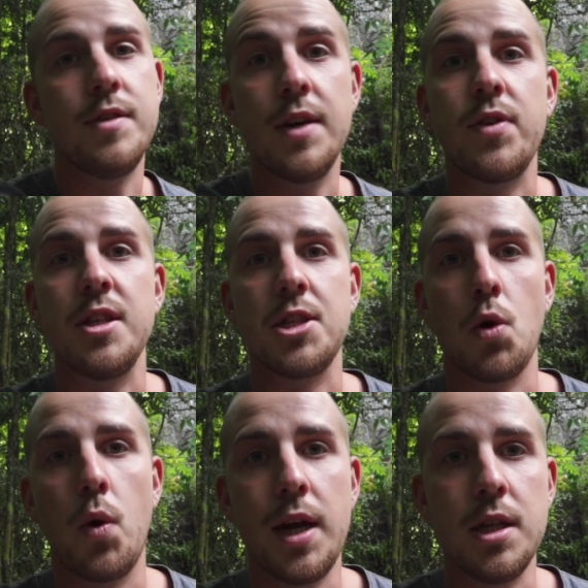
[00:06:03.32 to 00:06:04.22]
different
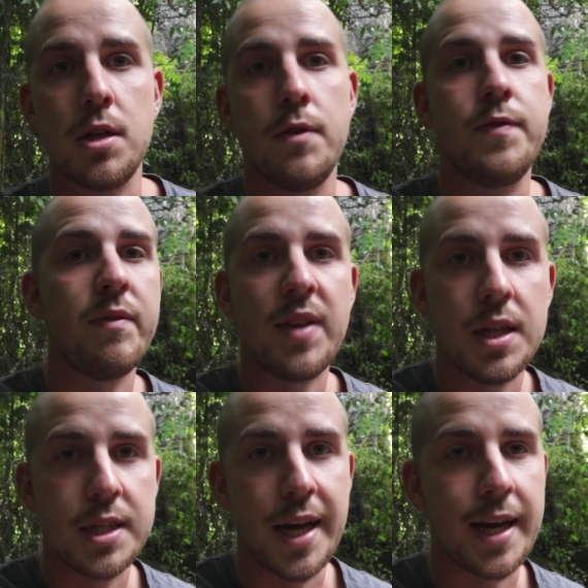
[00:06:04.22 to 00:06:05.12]
stories of
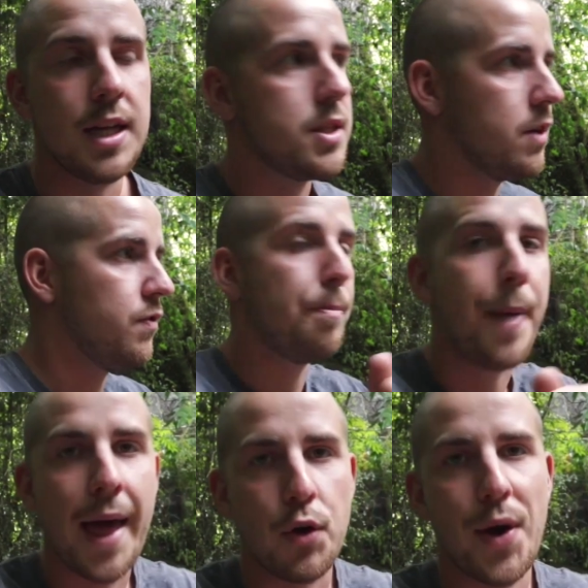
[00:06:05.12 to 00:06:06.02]
15 seconds of
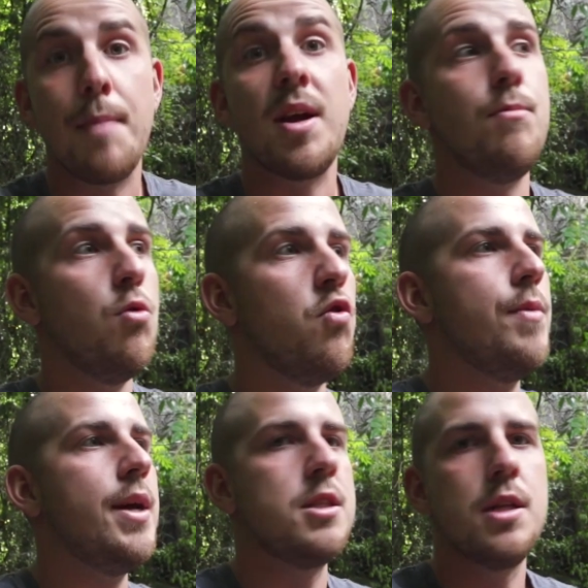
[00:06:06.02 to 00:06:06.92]
panoramic
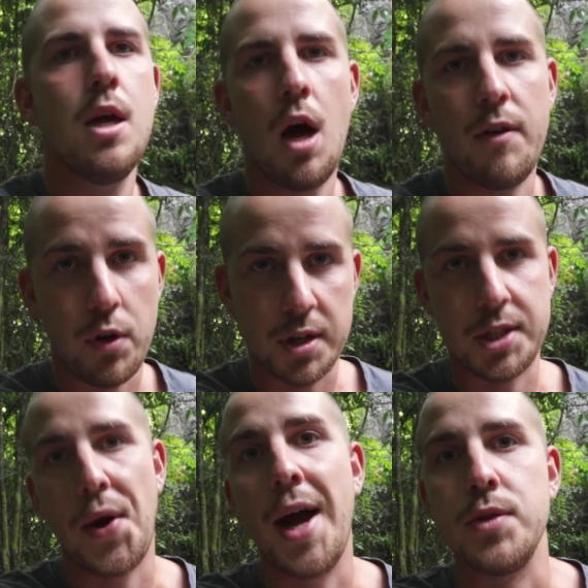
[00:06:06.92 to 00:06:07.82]
movements of your
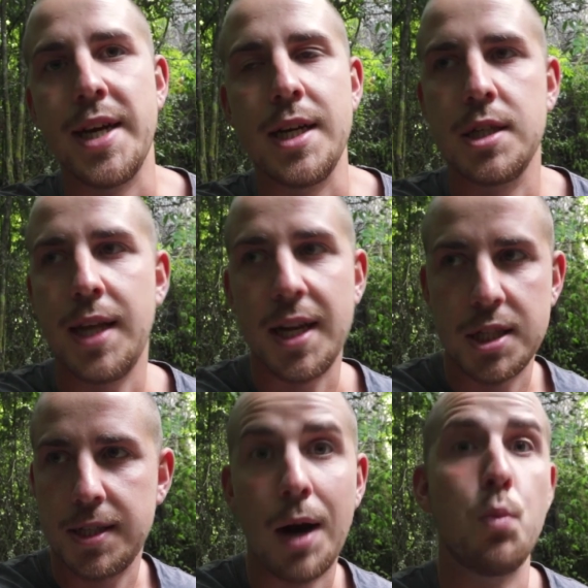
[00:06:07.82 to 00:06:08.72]
surroundings.
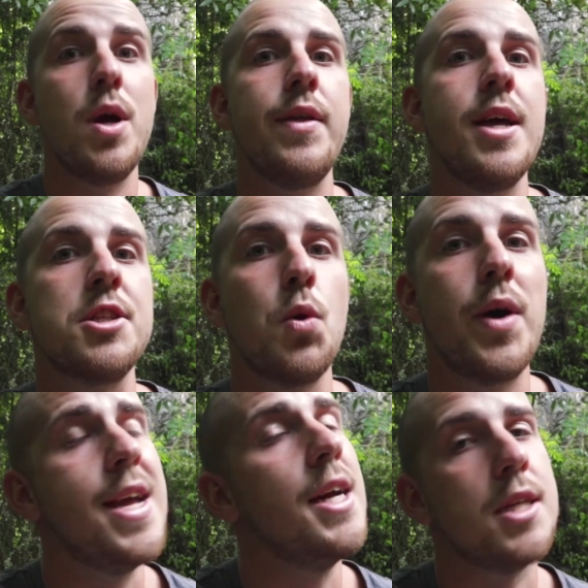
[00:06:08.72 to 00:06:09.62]
That's not really a
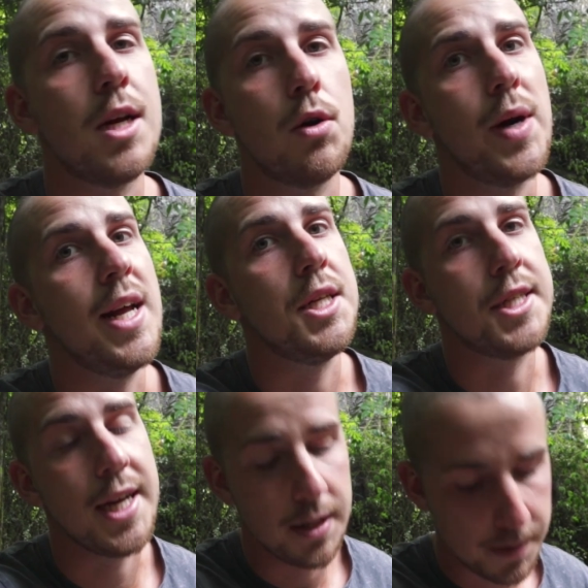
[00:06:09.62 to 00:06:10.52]
story, as I already
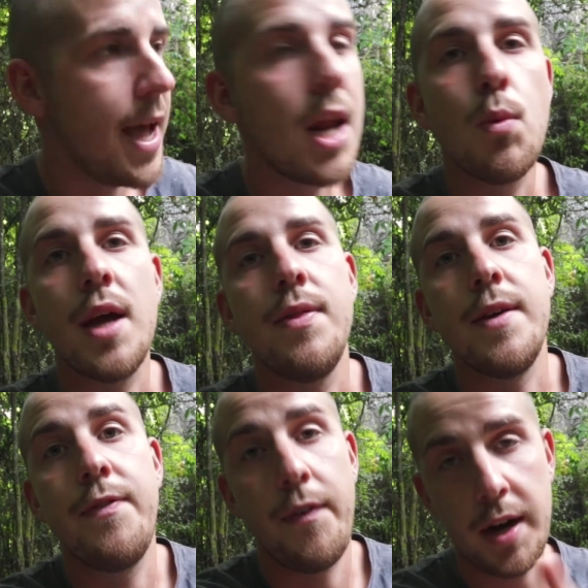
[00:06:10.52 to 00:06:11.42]
said. Anyway,
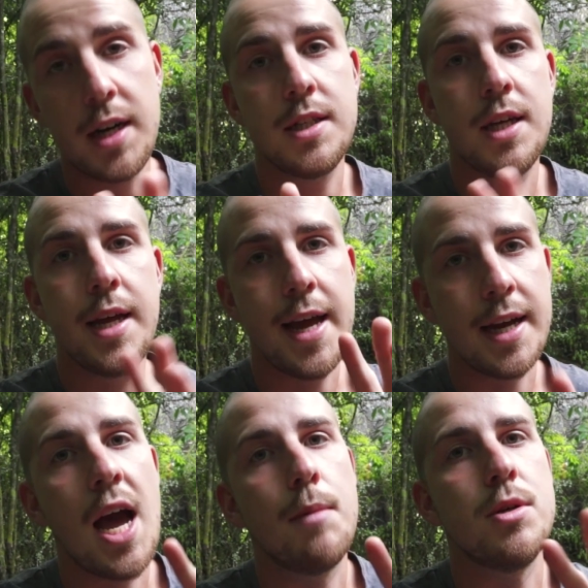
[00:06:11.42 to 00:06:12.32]
the third
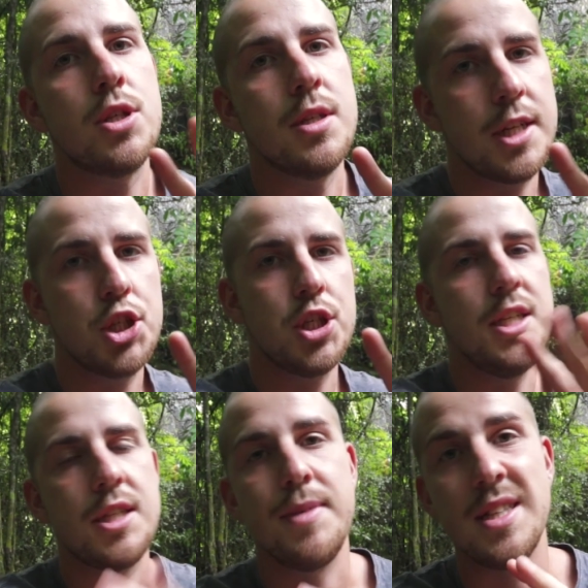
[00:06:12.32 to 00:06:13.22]
in-camera transition
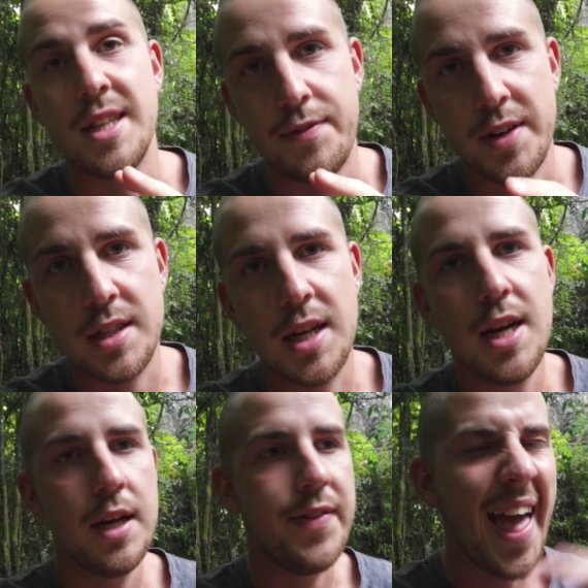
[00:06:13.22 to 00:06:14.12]
is a bit different,
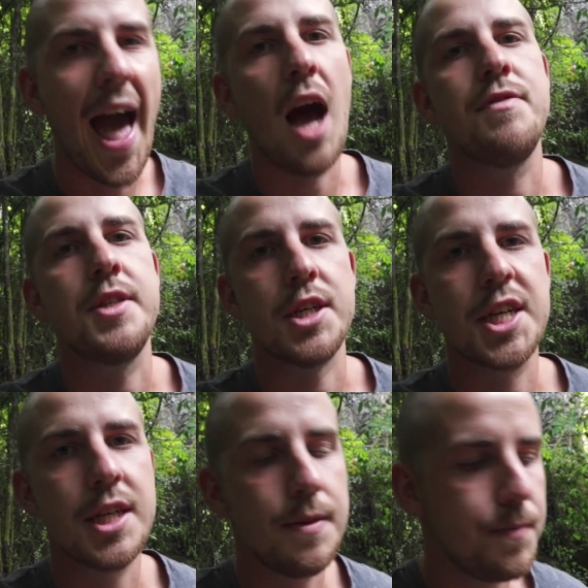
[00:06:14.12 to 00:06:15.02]
the half
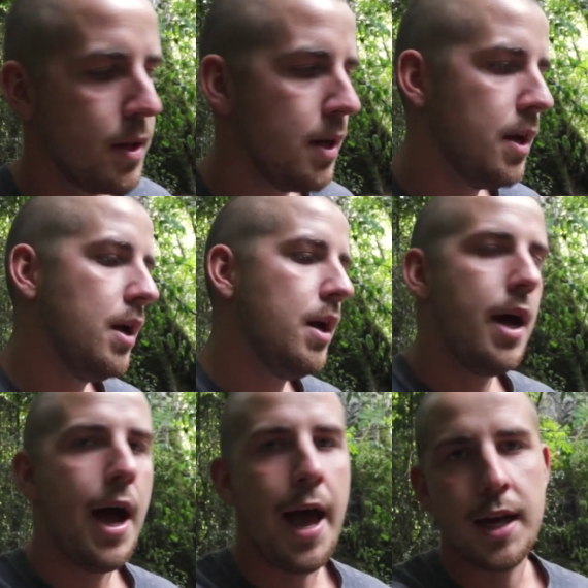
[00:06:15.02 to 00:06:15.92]
circle.
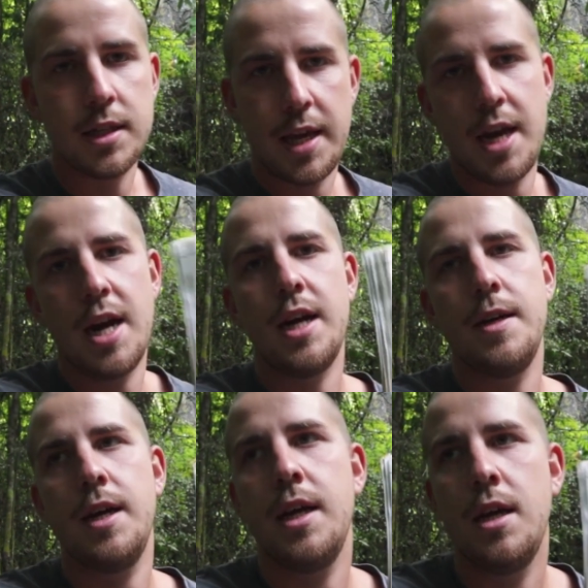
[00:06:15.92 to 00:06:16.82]
And
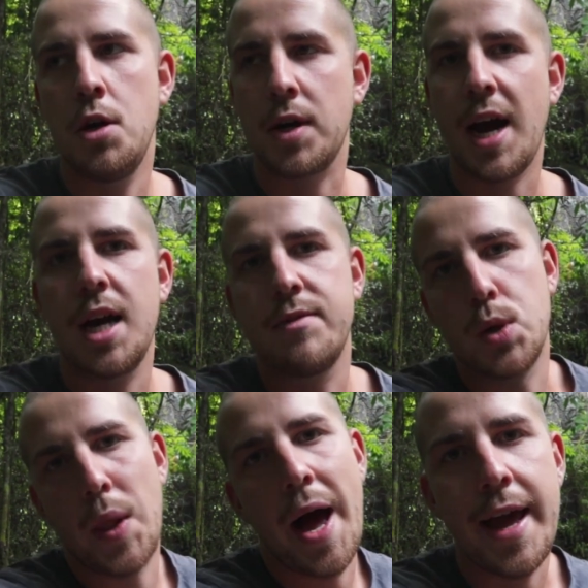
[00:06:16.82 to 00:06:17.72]
here, you're kind of
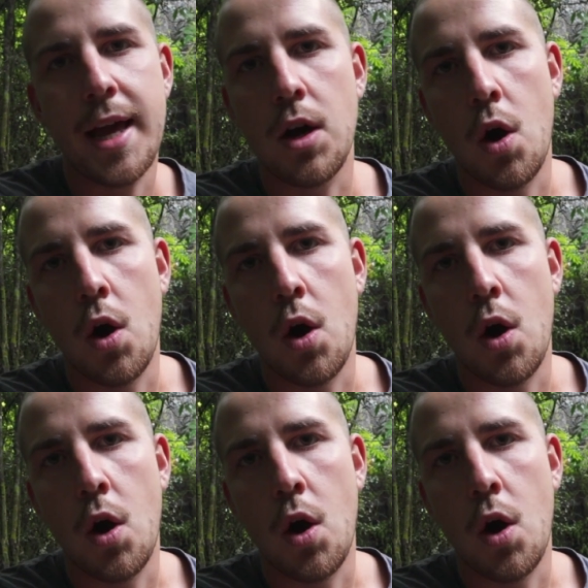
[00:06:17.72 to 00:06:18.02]
relying